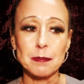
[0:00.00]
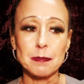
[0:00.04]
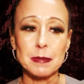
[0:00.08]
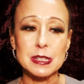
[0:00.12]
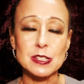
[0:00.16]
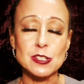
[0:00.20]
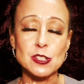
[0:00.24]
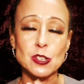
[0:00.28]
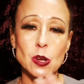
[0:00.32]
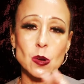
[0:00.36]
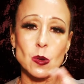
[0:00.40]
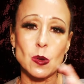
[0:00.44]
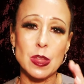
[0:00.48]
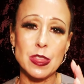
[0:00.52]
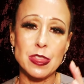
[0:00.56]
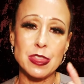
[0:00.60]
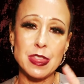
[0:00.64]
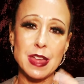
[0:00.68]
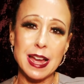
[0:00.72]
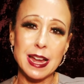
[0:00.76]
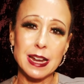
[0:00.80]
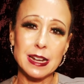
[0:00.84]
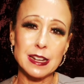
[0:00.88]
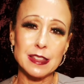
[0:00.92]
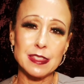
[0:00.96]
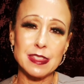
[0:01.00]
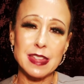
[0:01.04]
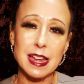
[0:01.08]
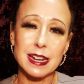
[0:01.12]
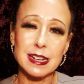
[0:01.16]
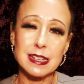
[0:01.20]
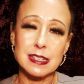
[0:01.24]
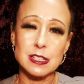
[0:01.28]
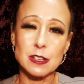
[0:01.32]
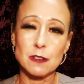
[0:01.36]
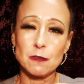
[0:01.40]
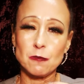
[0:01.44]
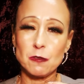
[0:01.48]
So that
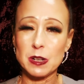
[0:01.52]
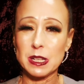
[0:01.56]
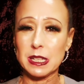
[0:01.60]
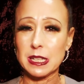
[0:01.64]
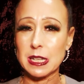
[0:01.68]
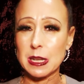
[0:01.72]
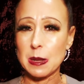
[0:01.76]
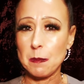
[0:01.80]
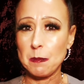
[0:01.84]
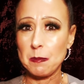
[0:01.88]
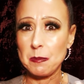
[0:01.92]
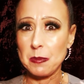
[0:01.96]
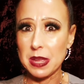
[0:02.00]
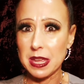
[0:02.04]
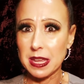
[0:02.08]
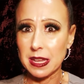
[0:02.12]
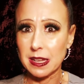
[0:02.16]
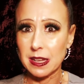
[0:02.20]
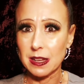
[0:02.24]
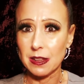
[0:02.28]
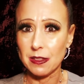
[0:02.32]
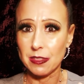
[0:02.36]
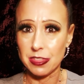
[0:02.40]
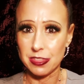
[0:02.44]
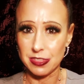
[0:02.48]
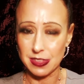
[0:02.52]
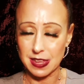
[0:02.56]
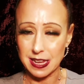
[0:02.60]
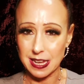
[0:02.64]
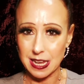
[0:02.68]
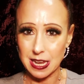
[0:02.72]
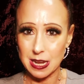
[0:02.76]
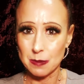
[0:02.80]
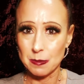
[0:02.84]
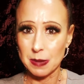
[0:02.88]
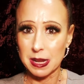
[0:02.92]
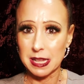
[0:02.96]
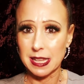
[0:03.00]
is a really big thing
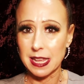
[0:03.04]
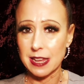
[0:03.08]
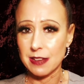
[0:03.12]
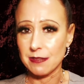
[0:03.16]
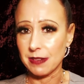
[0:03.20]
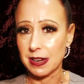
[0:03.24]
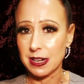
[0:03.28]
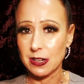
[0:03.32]
in my life.